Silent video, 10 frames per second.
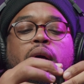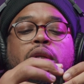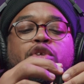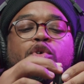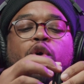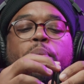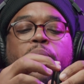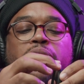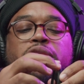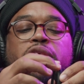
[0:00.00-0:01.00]
do a
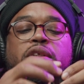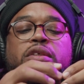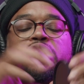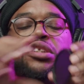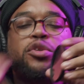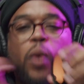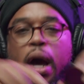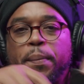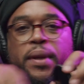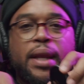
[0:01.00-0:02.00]
bunch of
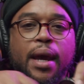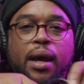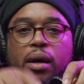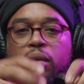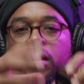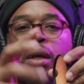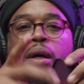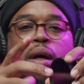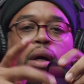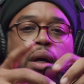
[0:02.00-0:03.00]
swapping out
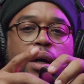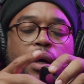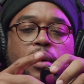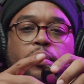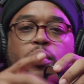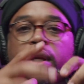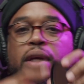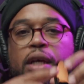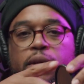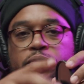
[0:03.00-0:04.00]
when it
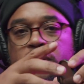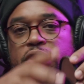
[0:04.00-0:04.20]
comes to